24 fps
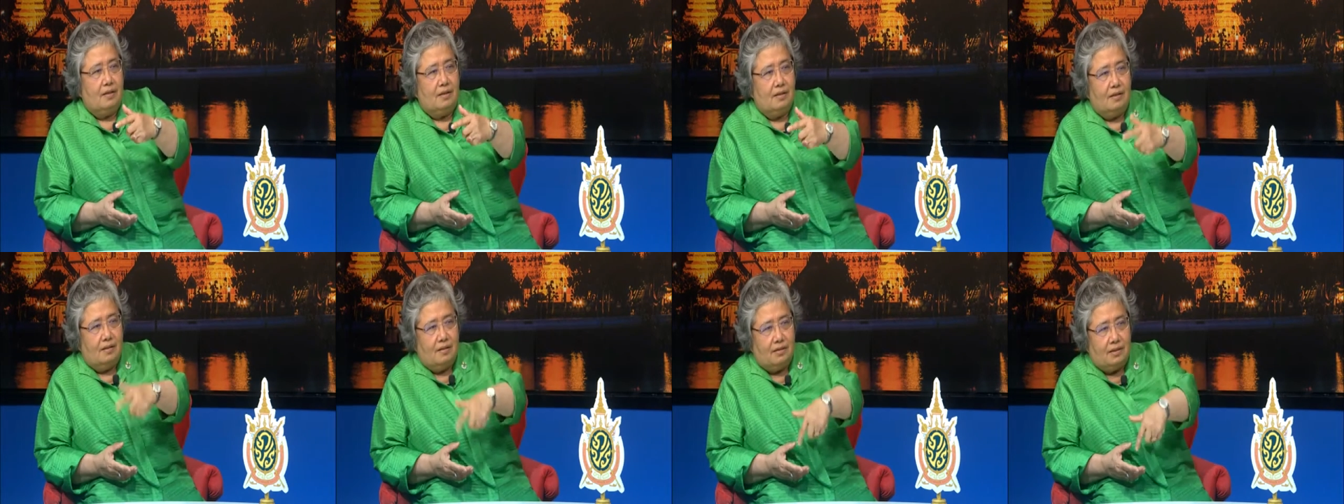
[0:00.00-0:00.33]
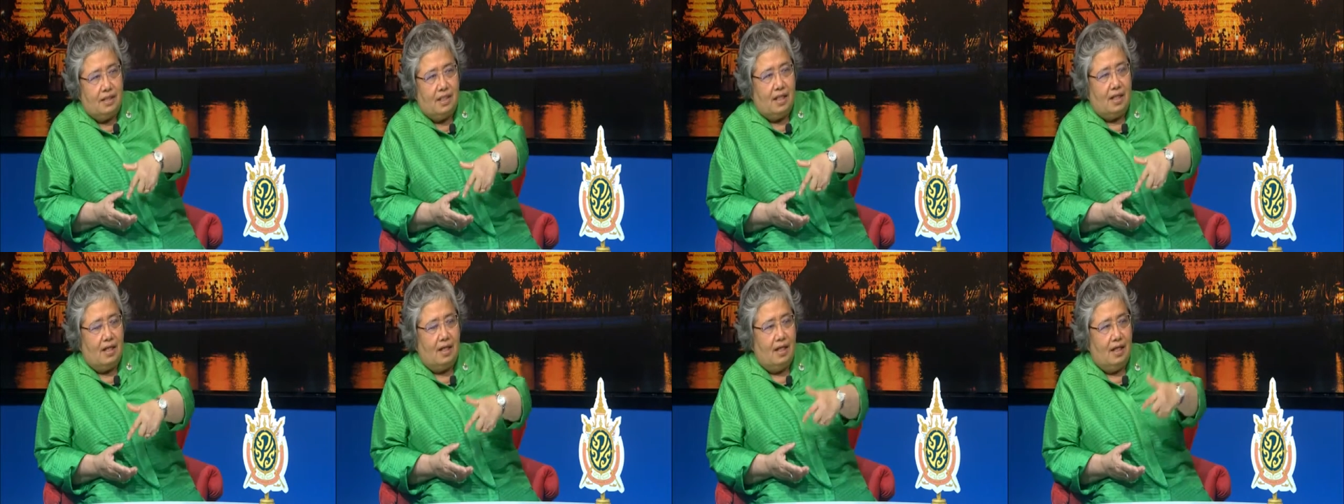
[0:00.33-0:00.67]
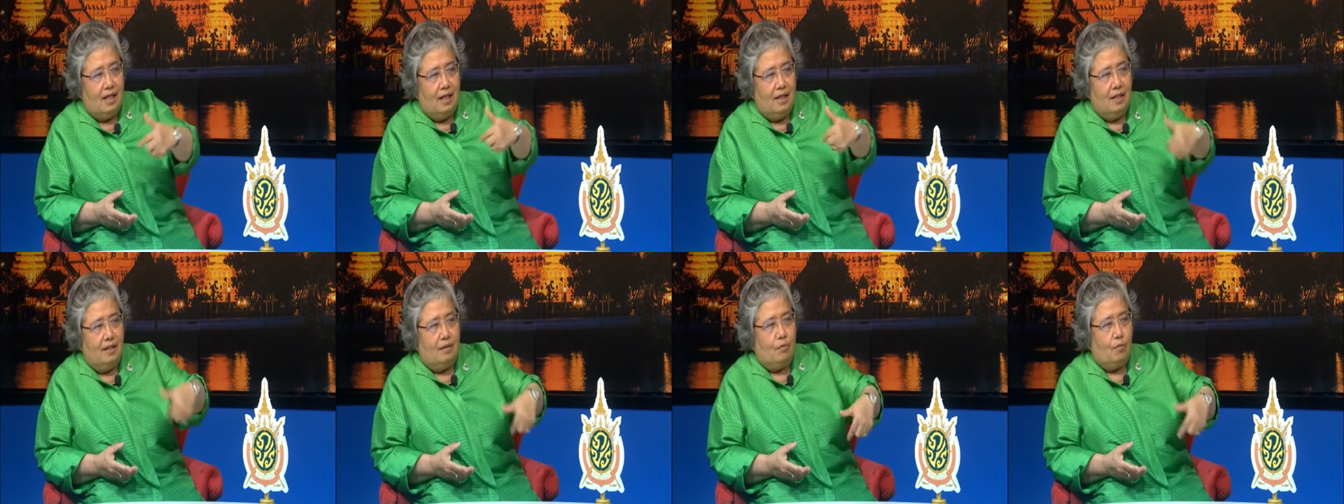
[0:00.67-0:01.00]

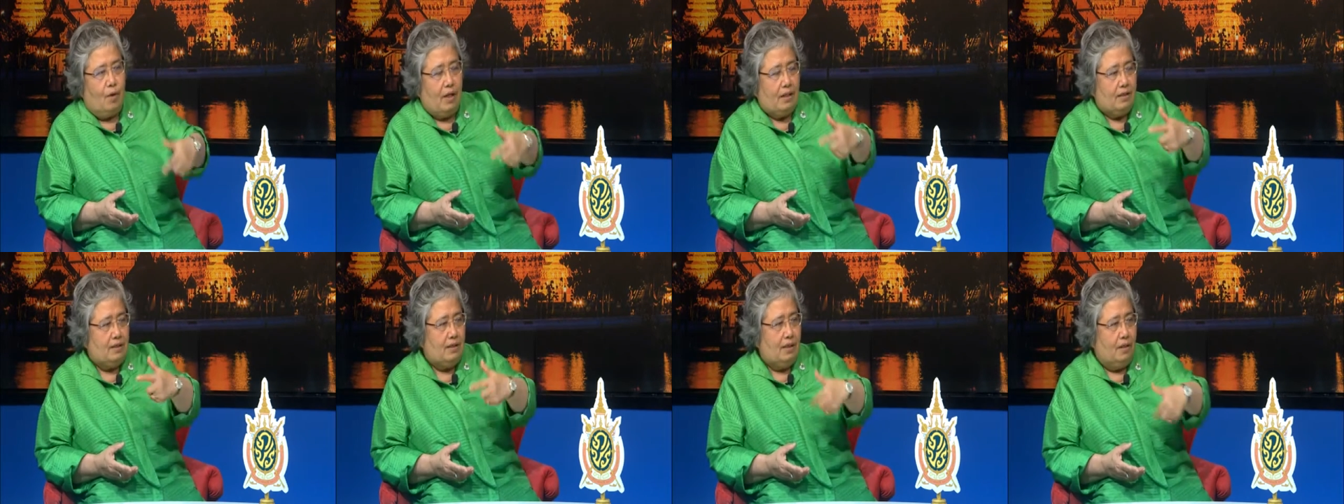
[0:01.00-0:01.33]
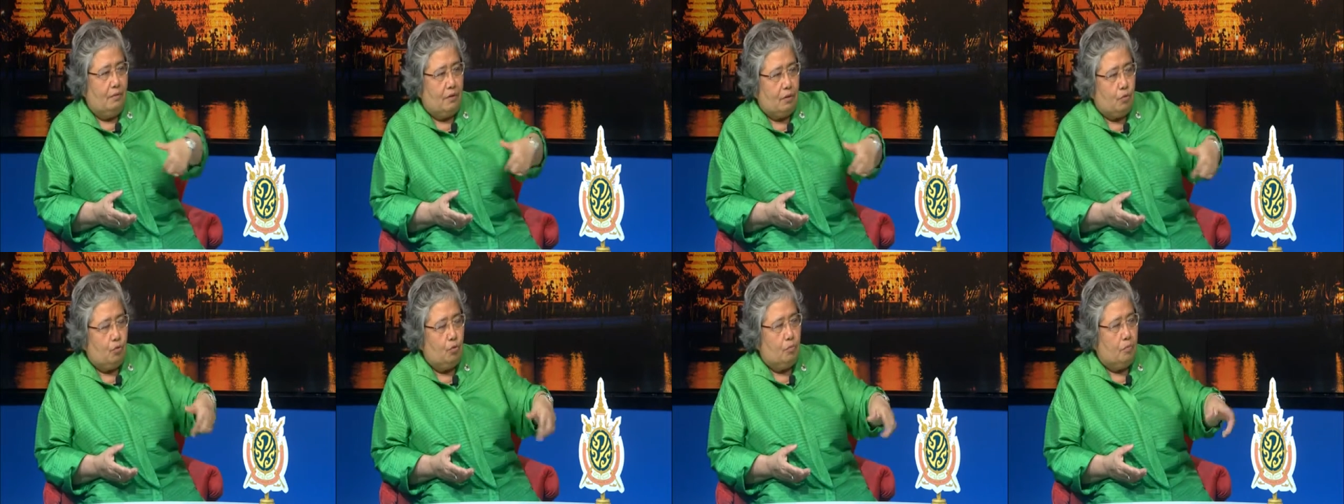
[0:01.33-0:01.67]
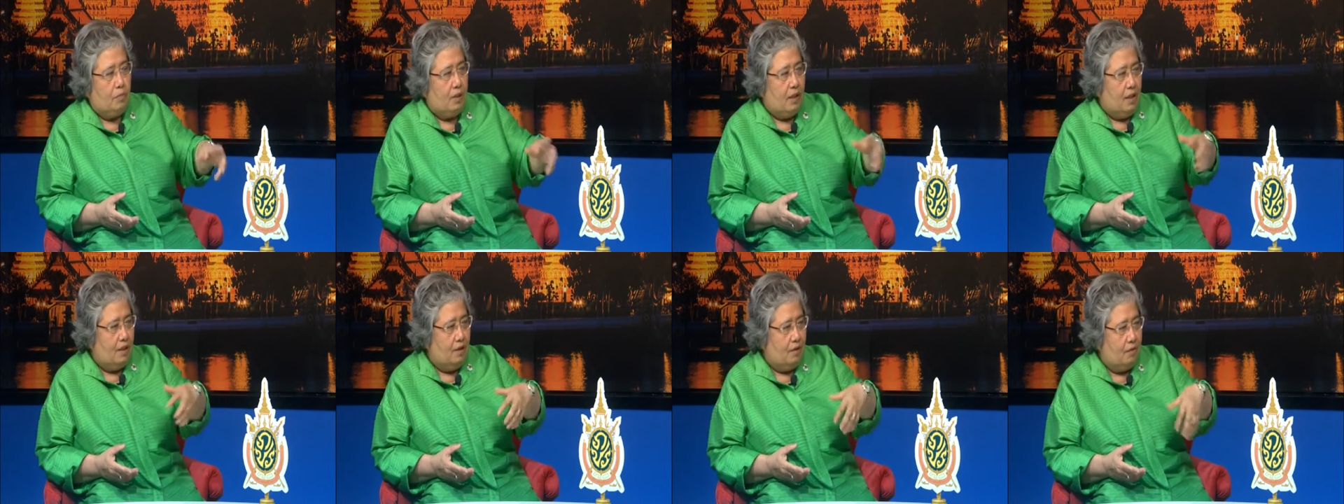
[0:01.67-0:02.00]
Shanghai, Guangzhou and
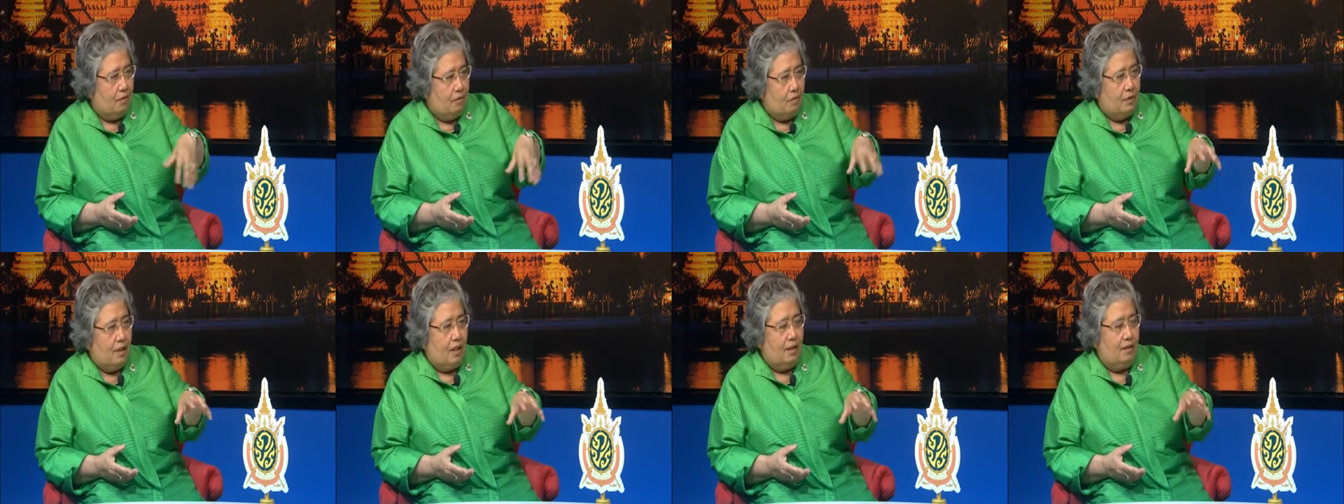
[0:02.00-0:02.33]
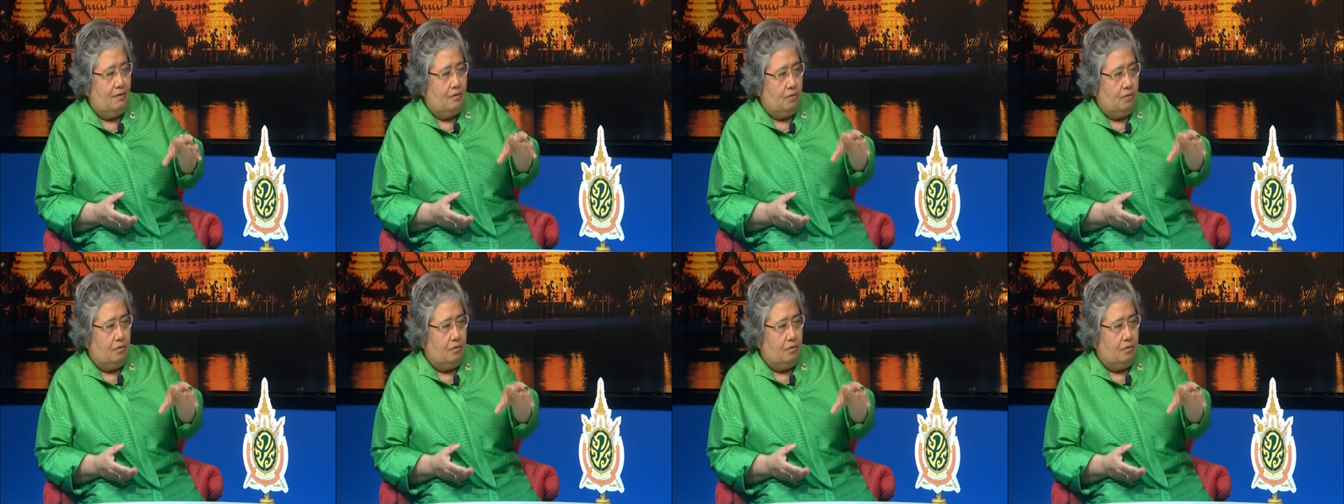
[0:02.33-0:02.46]
Kunming and all that.